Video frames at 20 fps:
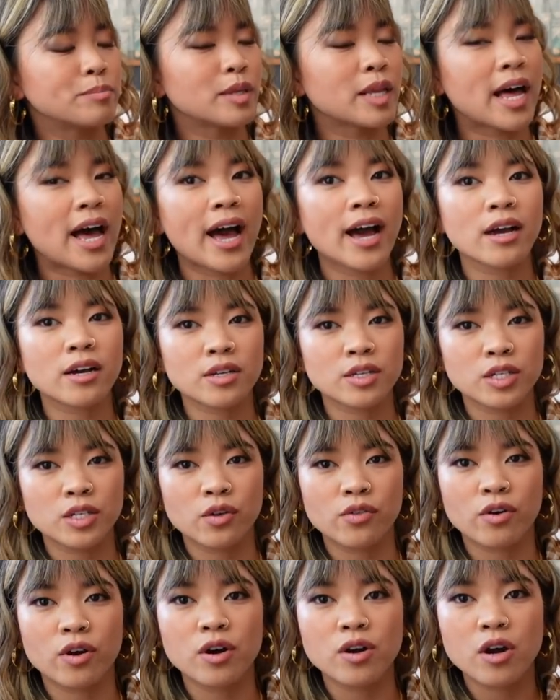black, so
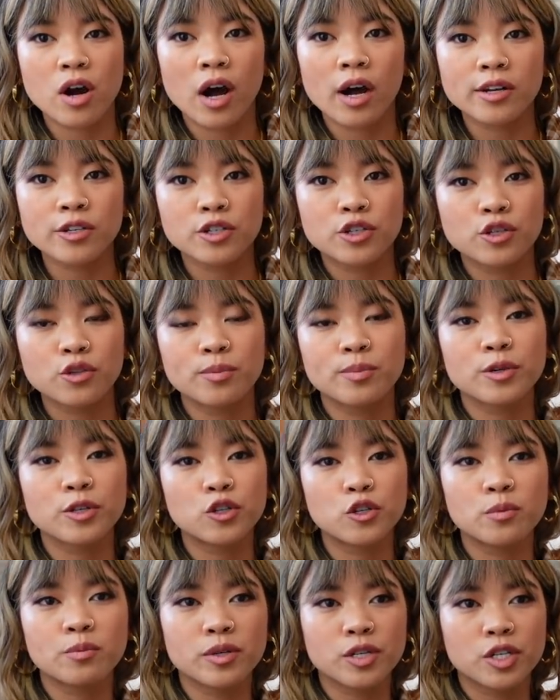they're not super,
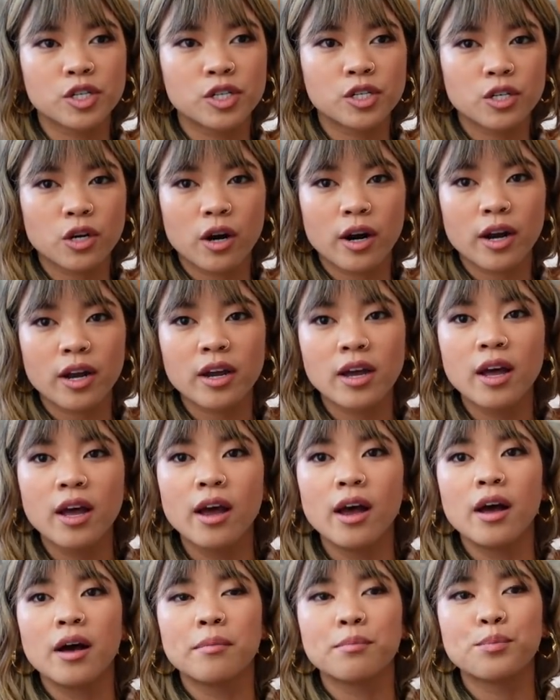super stark
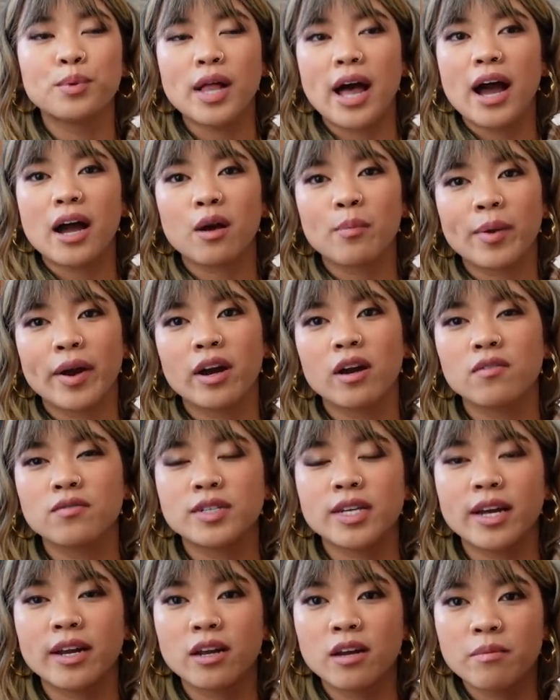black pair of
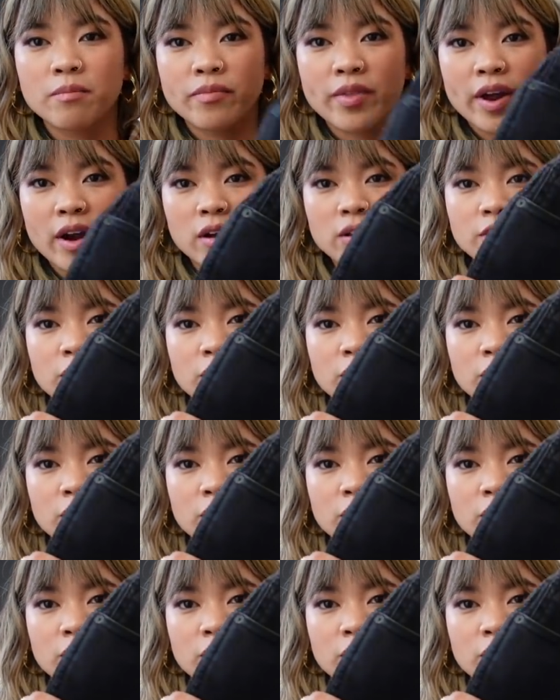denim. They're a